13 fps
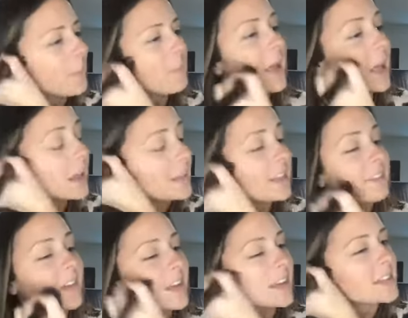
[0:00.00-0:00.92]
making a
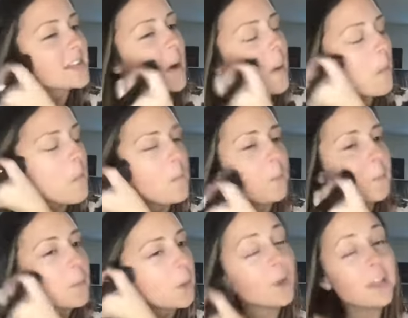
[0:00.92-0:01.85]
living. So,
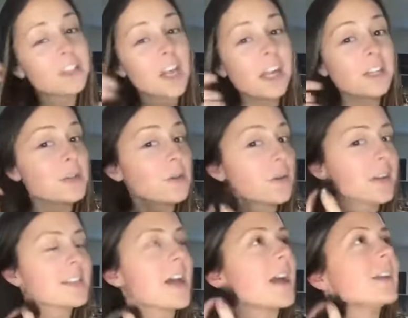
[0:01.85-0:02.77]
which I do want to
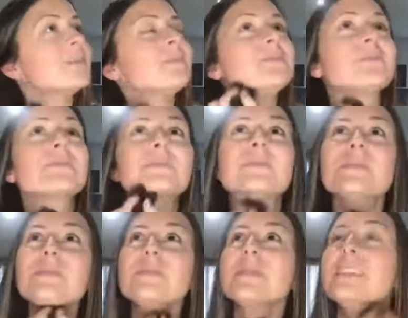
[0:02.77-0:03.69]
say
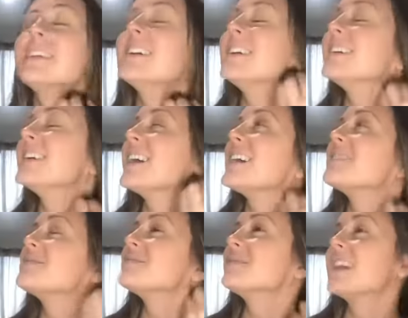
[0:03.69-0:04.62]

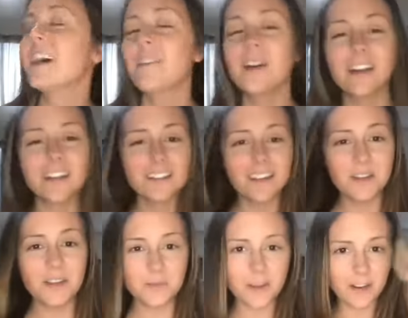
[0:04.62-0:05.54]
um, I wanted to do
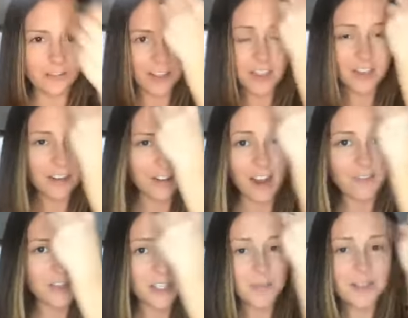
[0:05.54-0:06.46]
this when I first got on. I've
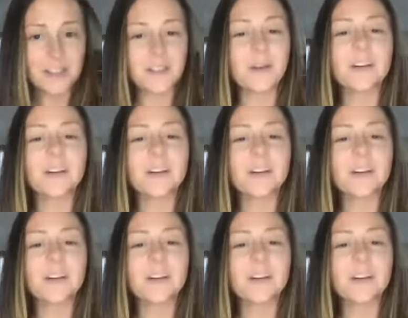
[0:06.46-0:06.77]
just been so